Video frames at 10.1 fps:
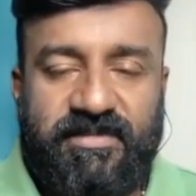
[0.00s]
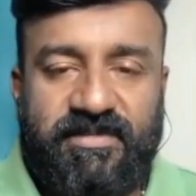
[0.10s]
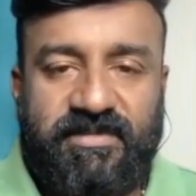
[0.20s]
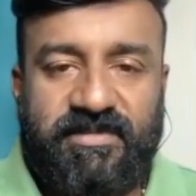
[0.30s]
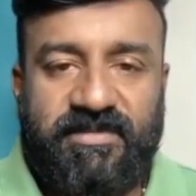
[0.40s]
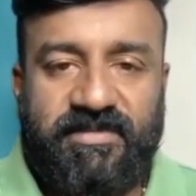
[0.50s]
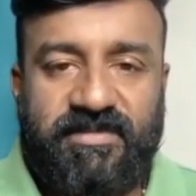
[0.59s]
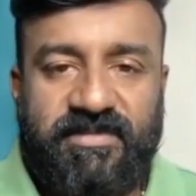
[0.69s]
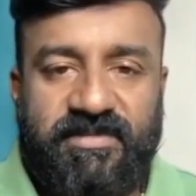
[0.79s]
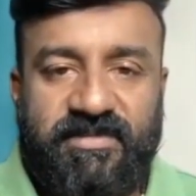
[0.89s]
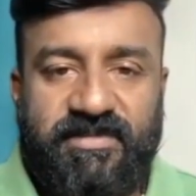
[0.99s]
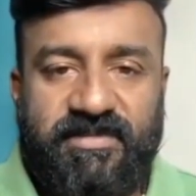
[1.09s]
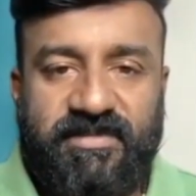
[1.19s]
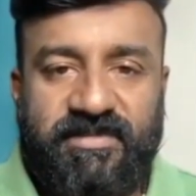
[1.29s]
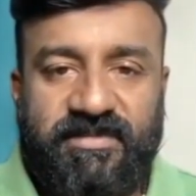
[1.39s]

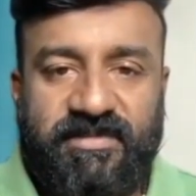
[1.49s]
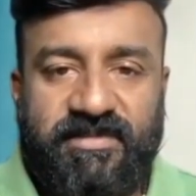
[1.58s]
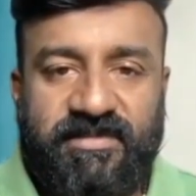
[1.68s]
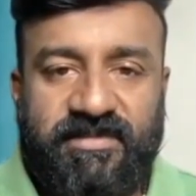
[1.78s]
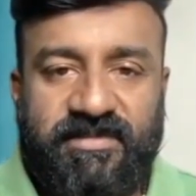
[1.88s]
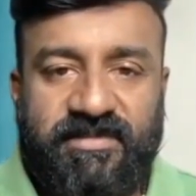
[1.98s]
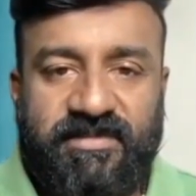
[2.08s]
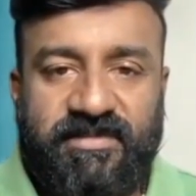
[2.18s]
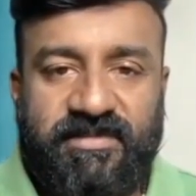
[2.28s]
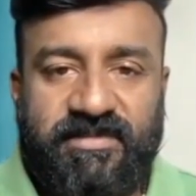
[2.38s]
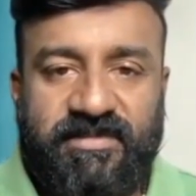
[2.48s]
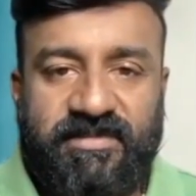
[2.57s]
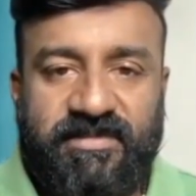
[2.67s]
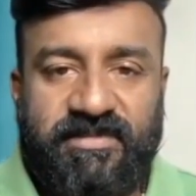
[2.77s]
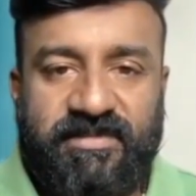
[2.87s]

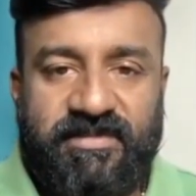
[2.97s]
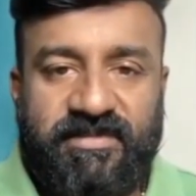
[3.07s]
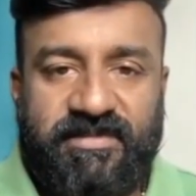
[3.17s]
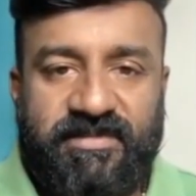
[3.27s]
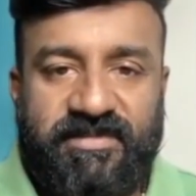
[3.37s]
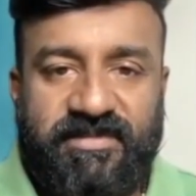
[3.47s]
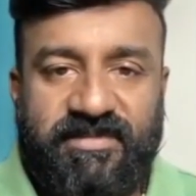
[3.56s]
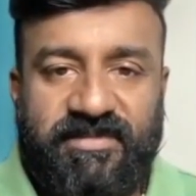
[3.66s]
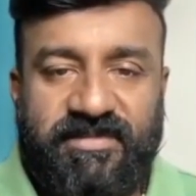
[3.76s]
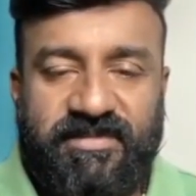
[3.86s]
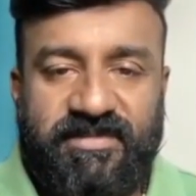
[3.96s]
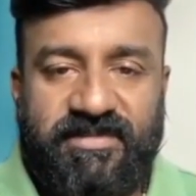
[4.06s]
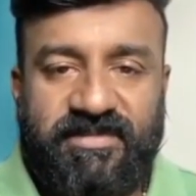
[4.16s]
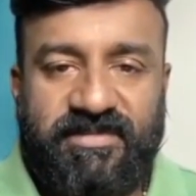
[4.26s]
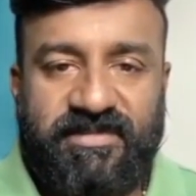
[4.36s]

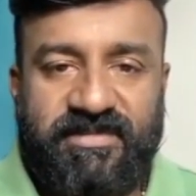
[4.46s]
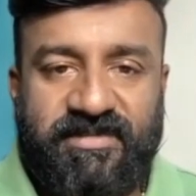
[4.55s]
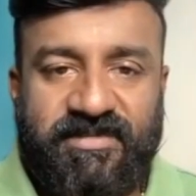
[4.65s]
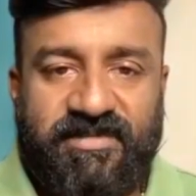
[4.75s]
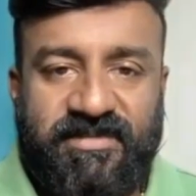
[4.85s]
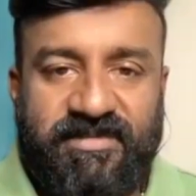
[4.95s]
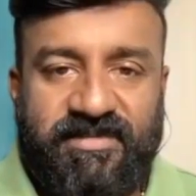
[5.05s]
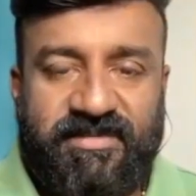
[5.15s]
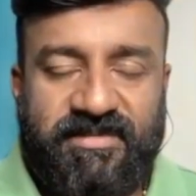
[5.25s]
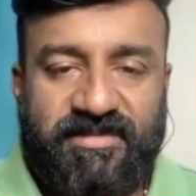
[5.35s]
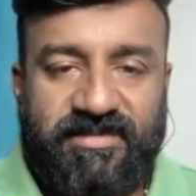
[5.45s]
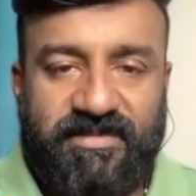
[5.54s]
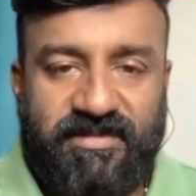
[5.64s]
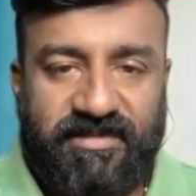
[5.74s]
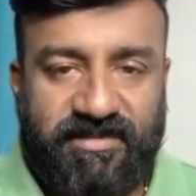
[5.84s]

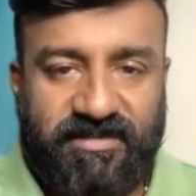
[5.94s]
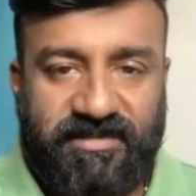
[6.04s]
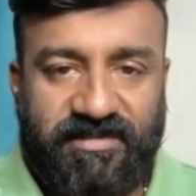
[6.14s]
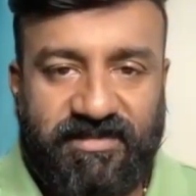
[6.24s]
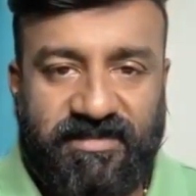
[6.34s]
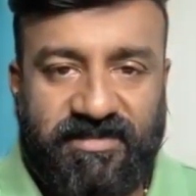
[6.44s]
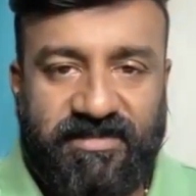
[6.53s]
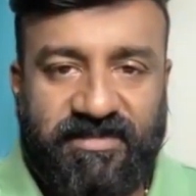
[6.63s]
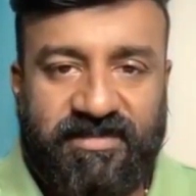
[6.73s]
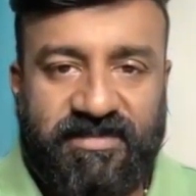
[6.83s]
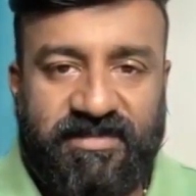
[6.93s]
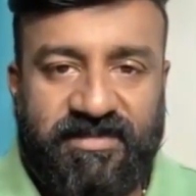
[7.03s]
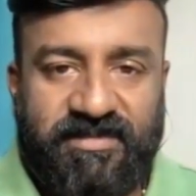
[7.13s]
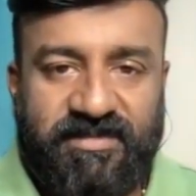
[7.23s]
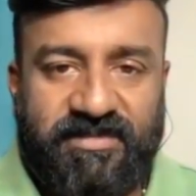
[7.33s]

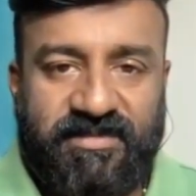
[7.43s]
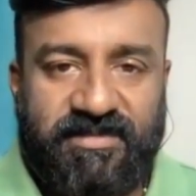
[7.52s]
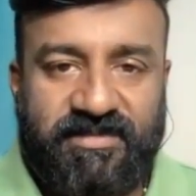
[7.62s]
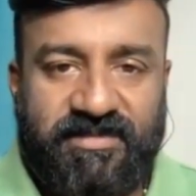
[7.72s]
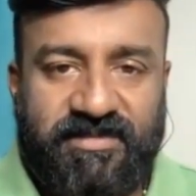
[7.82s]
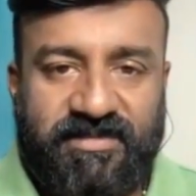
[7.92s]
(silent)